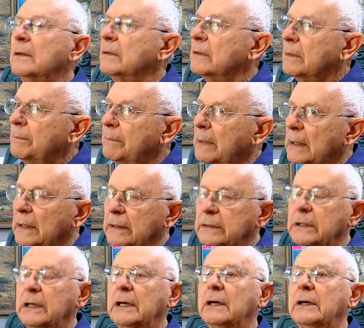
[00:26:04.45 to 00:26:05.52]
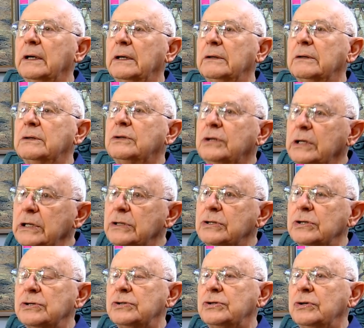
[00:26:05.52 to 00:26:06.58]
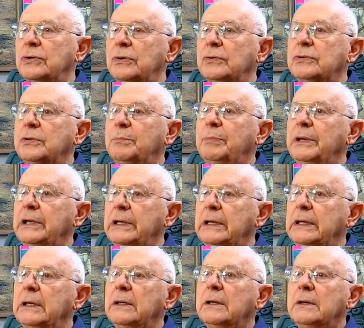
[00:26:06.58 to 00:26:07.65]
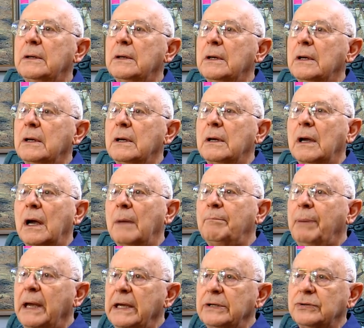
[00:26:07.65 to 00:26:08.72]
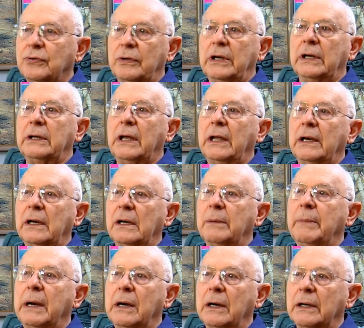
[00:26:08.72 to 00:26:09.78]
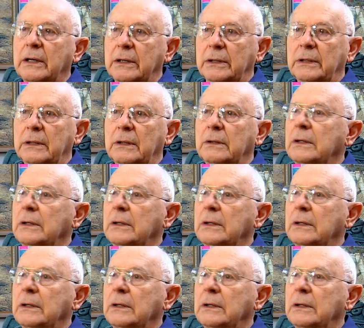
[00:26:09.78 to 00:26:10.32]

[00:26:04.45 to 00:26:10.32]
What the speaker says: The military teaches you to be a patriot and an American.